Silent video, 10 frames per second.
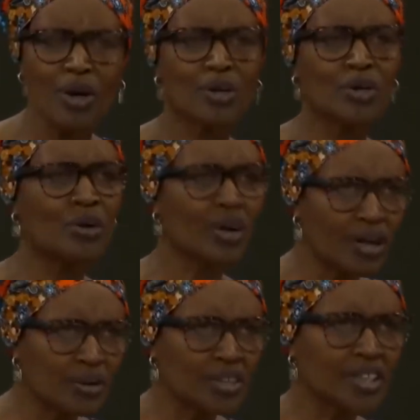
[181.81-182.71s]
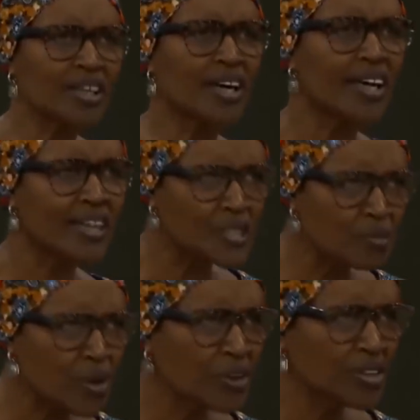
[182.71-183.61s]
You're counting
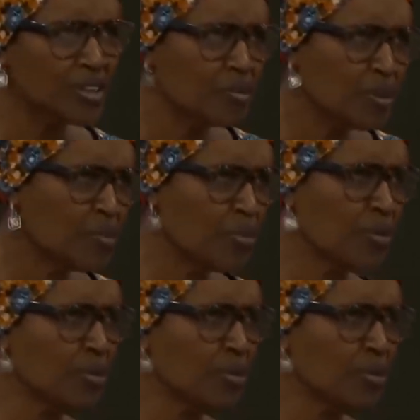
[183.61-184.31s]
exploited people.